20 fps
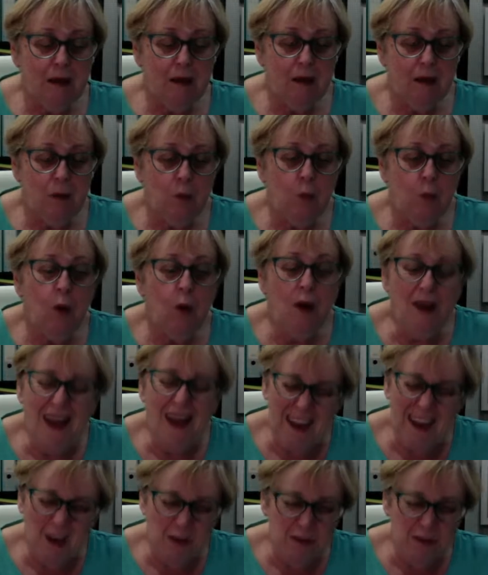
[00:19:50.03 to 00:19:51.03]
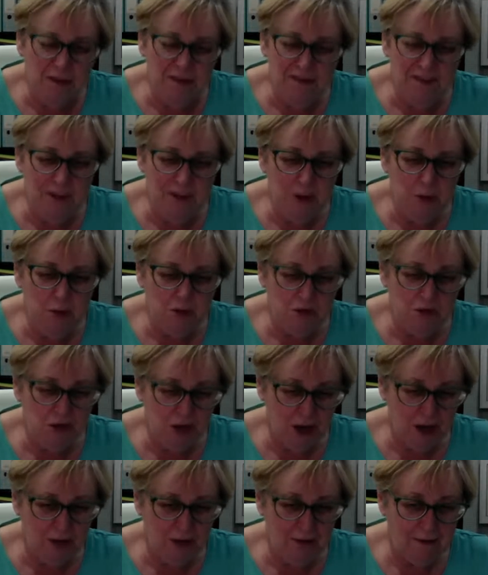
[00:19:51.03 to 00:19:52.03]
one eye on the
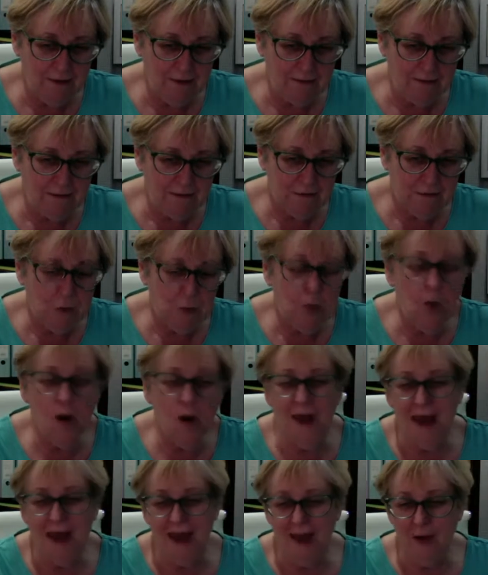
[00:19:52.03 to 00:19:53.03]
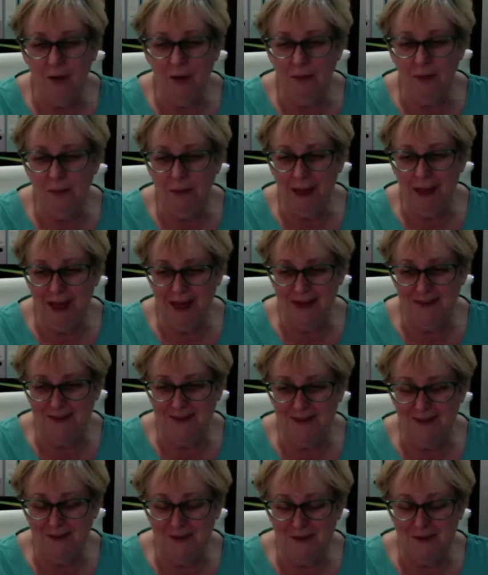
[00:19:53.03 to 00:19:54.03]
future, one eye on the
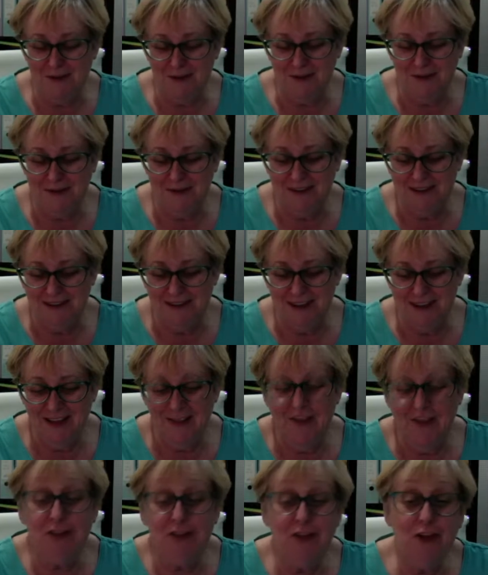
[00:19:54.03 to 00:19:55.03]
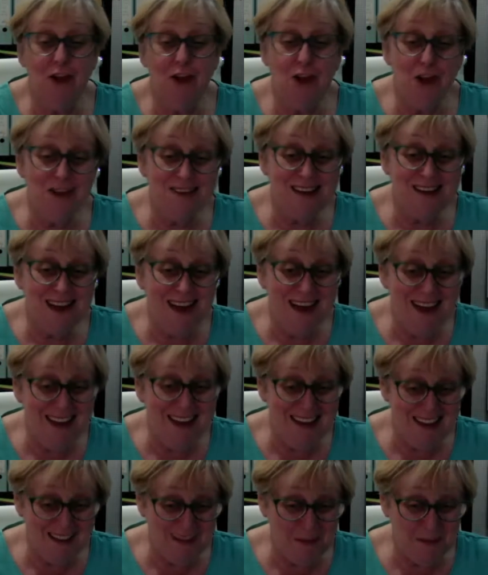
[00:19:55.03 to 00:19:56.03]
past, and the third eye
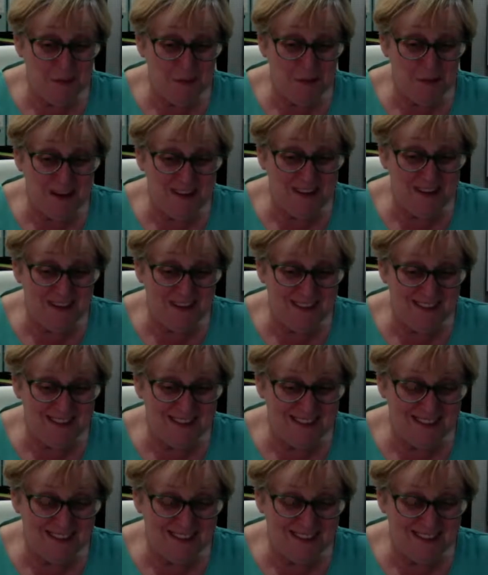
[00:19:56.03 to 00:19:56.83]
in the present.